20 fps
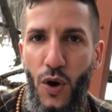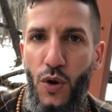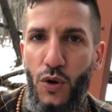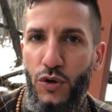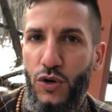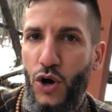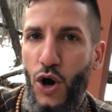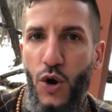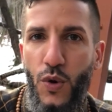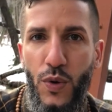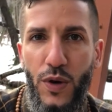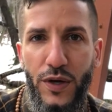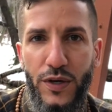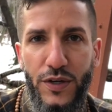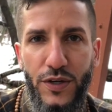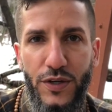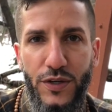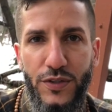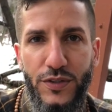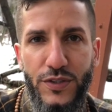or
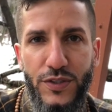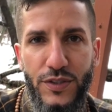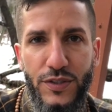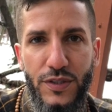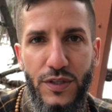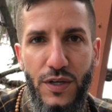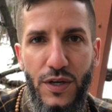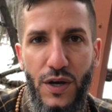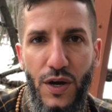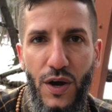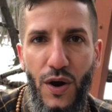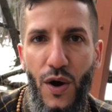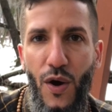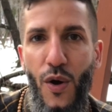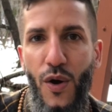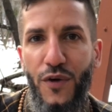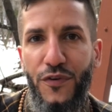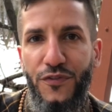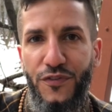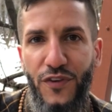coworkers
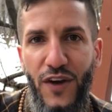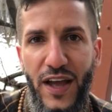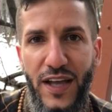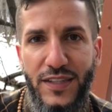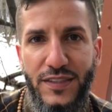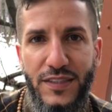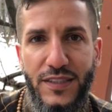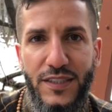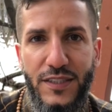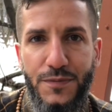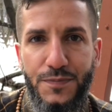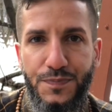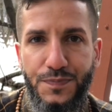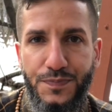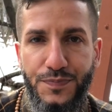or friends.